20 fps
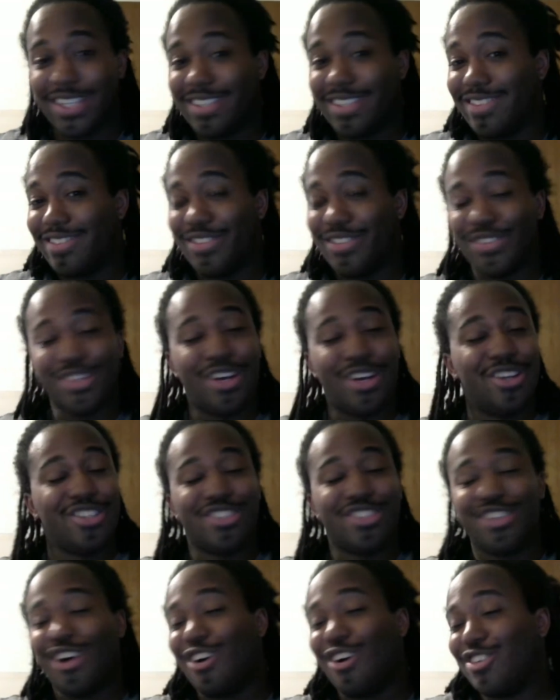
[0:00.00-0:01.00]
It was all
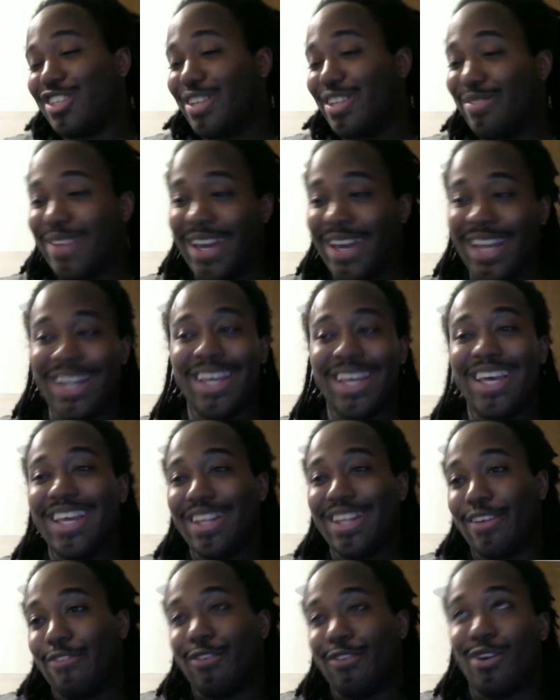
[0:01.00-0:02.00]
nostalgic, man.
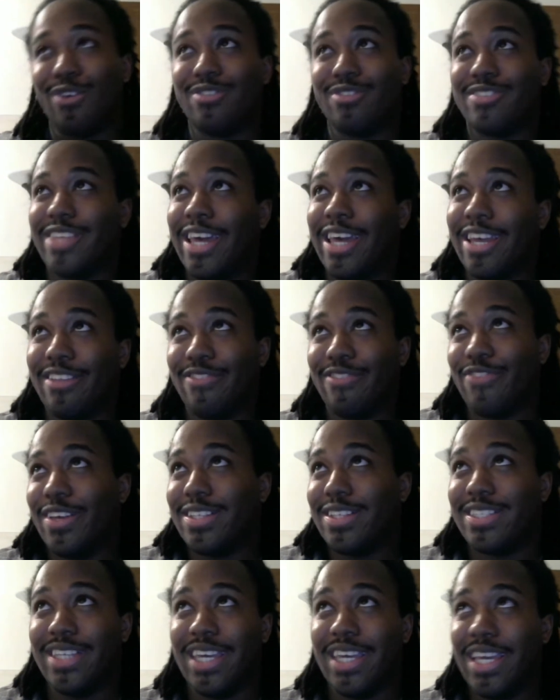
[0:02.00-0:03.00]
The first like
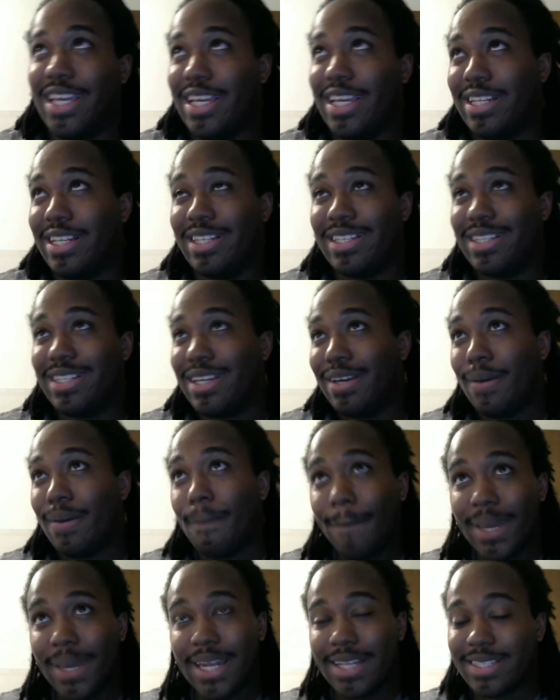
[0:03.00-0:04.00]
15
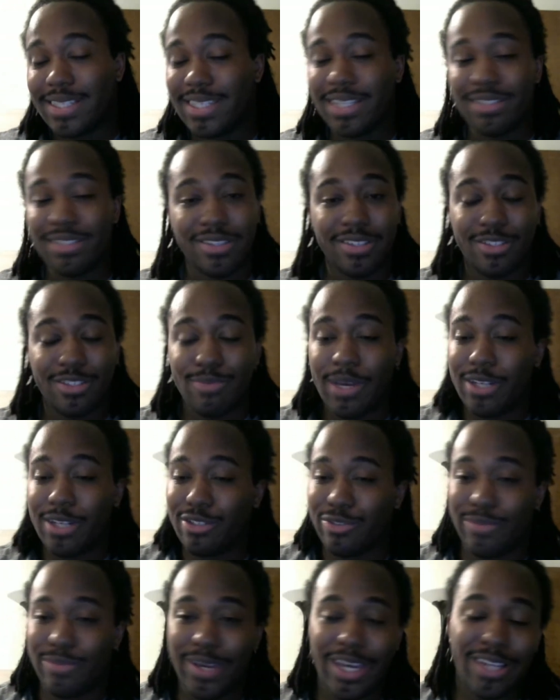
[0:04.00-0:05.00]
minutes into the
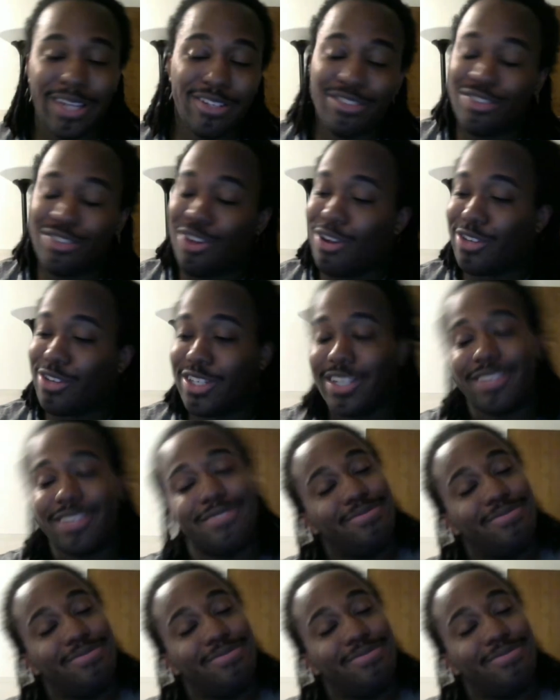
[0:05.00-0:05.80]
special, man, nostalgic.